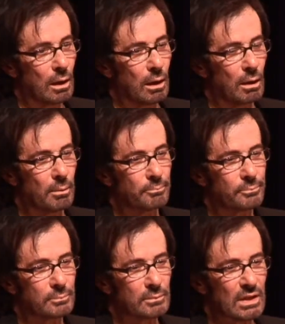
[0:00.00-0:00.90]
from?
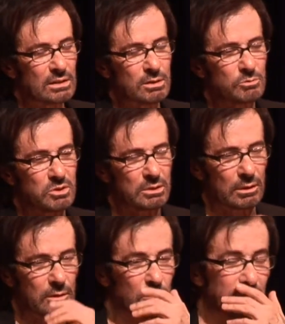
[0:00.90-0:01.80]
Um, that's
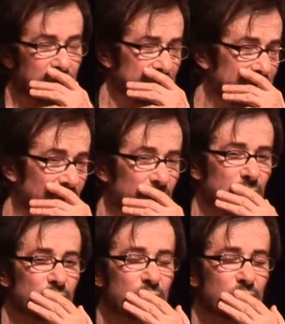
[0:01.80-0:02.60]
interesting, you know, because uh,